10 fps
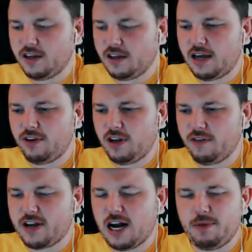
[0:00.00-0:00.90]
level of
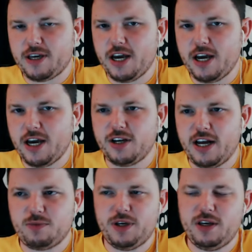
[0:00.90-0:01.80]
complication
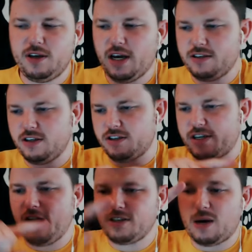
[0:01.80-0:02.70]
as it
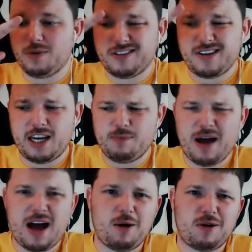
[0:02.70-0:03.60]
scales up with psychic
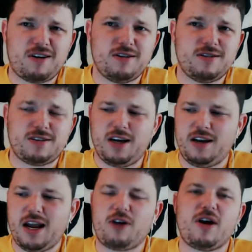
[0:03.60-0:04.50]
powers, and
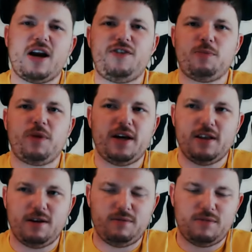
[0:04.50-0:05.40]
now granted, if you're
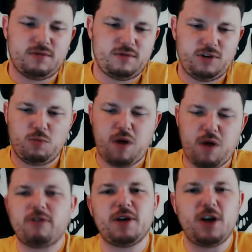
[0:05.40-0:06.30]
playing you
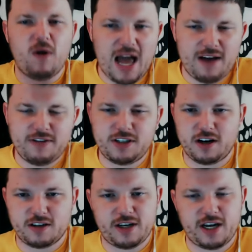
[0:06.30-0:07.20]
probably don't have a ton of
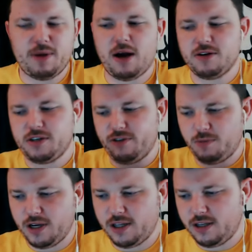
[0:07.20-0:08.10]
psychic powers if you're
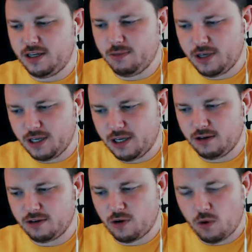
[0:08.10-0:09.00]
playing the Demonkin
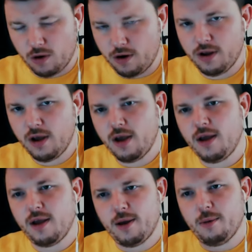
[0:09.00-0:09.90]
Khorne,
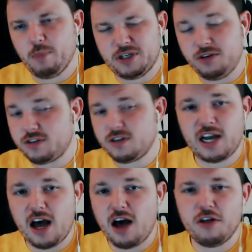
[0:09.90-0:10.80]
but you still
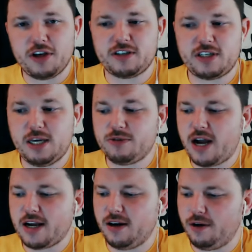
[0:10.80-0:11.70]
got other things to keep
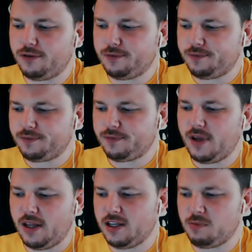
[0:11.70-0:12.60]
track of,
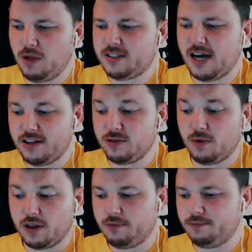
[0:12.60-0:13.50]
and this Blood Tithe is one
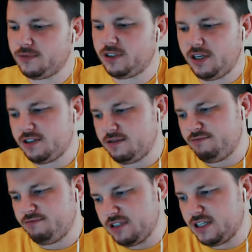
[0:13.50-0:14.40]
of them. It's
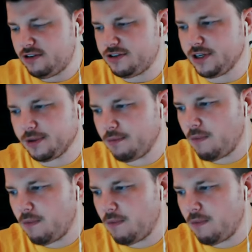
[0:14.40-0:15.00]
interesting.